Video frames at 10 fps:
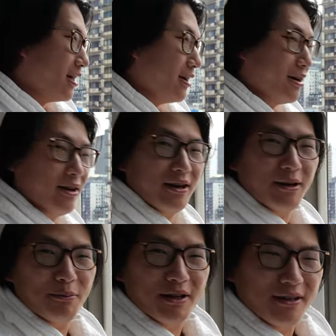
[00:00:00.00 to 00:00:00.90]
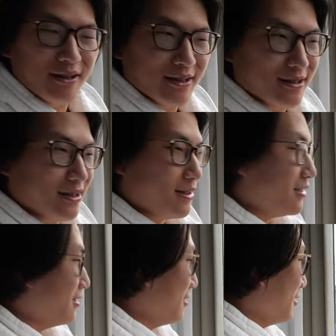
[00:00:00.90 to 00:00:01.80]
here I am in this, uh,
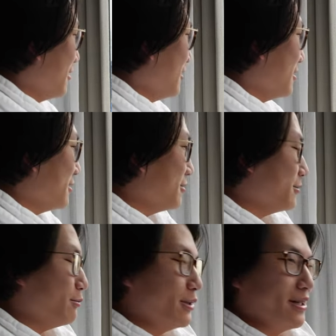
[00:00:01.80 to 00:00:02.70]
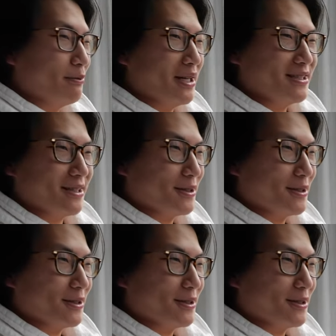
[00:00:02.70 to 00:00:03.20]
this pretty amazing